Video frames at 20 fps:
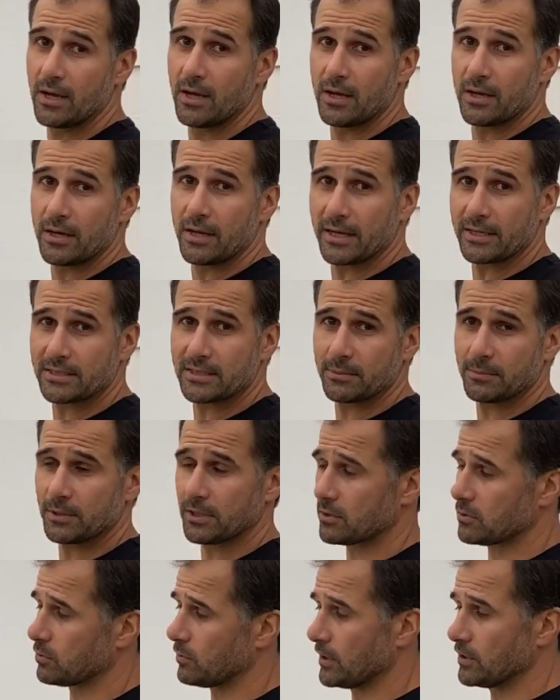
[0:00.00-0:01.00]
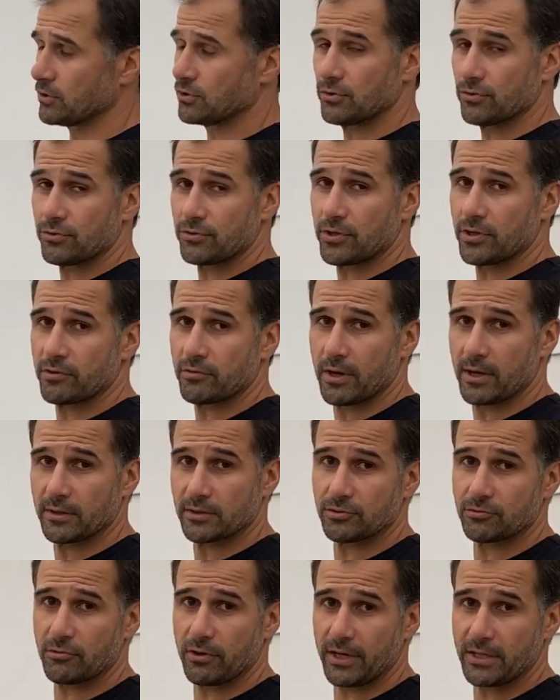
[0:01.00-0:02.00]
Next 10 minutes, 1, 2, 3
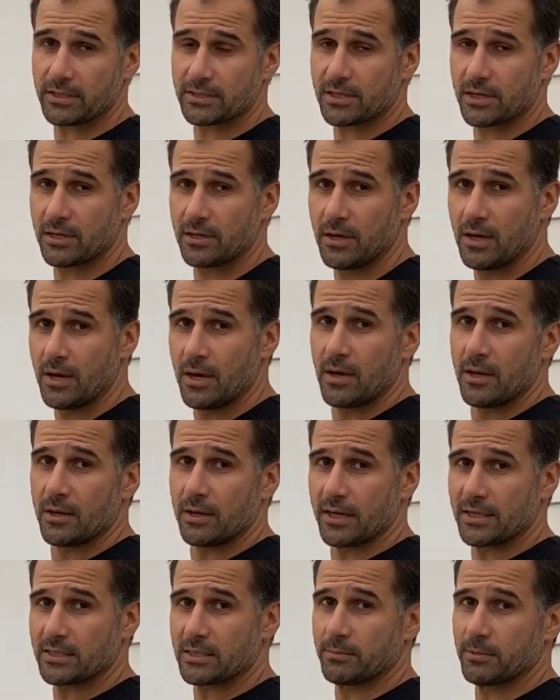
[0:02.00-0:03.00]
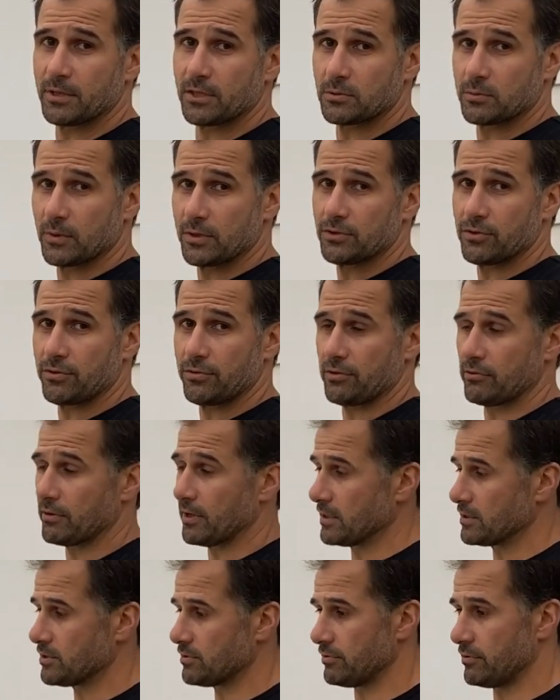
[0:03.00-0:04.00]
rounds, rest. Next 10 minutes, 1, 2, 3
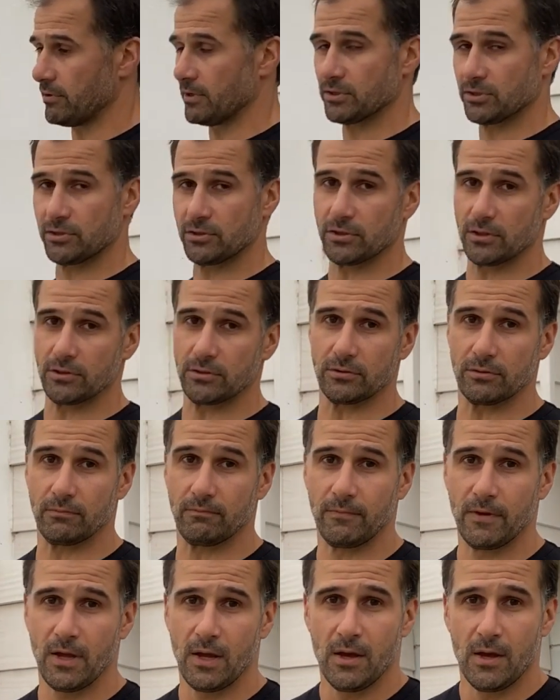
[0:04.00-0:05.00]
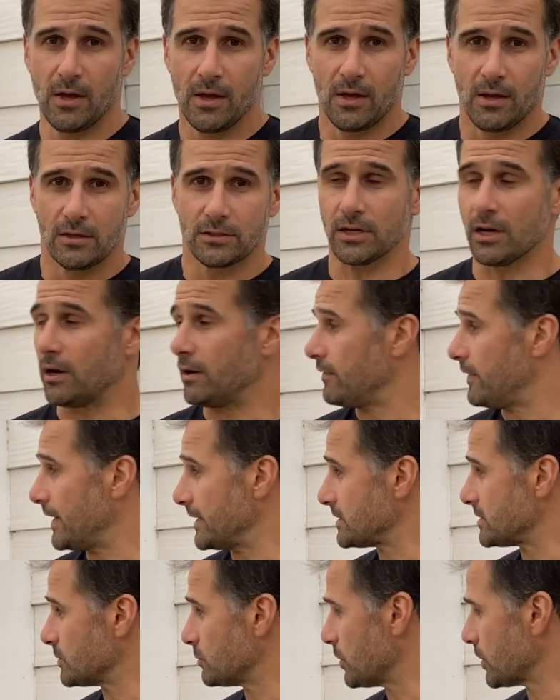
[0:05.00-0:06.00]
rounds, 3 rounds in total. So
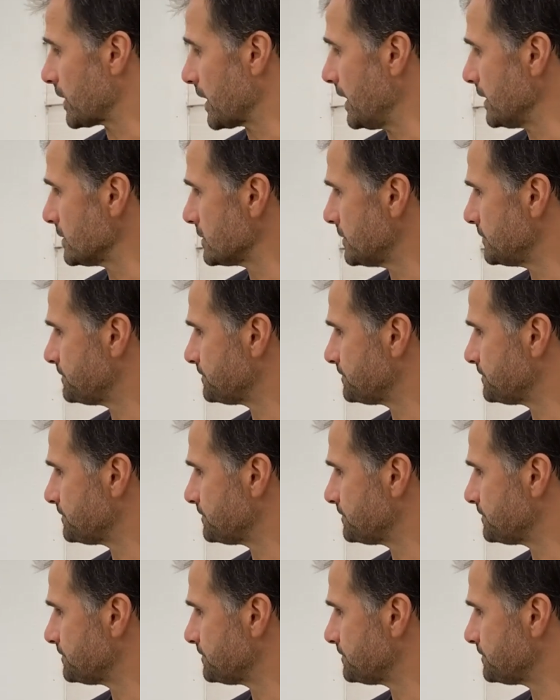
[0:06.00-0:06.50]
that's the workout.